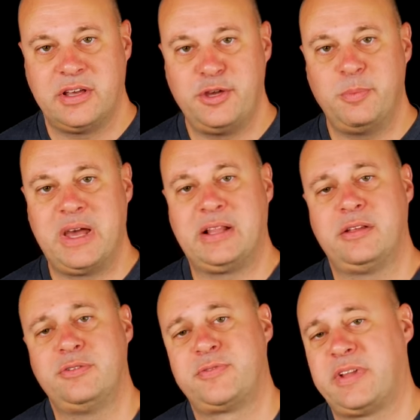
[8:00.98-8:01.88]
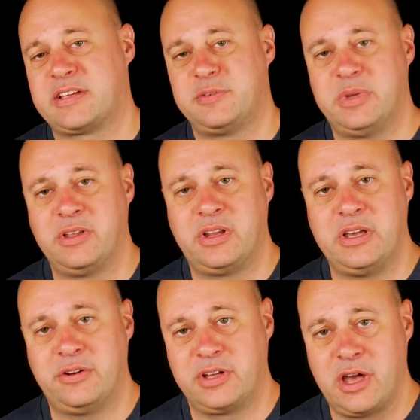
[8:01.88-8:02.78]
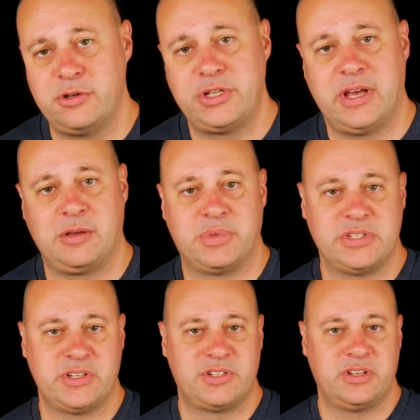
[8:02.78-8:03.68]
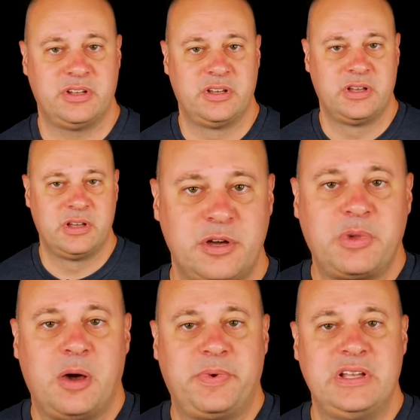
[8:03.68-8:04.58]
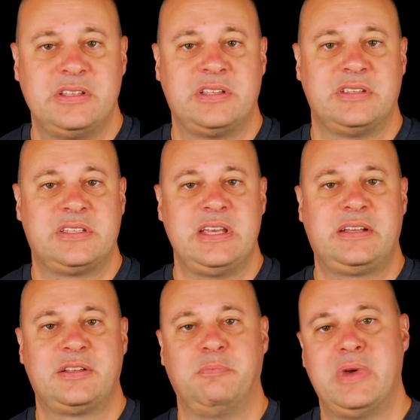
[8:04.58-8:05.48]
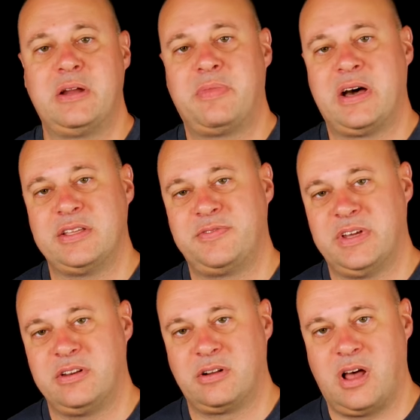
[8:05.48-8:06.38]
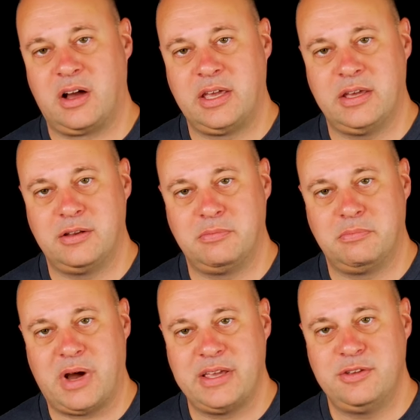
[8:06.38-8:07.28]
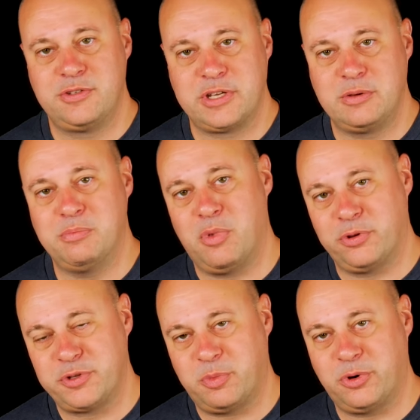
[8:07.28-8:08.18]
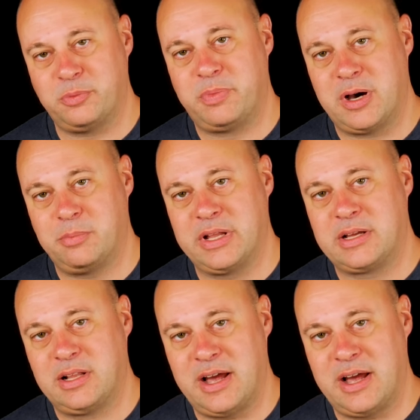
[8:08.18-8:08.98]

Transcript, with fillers: that you may lose flexibility or negotiating position. Some companies seek to minimize vendor lock-in by using multiple public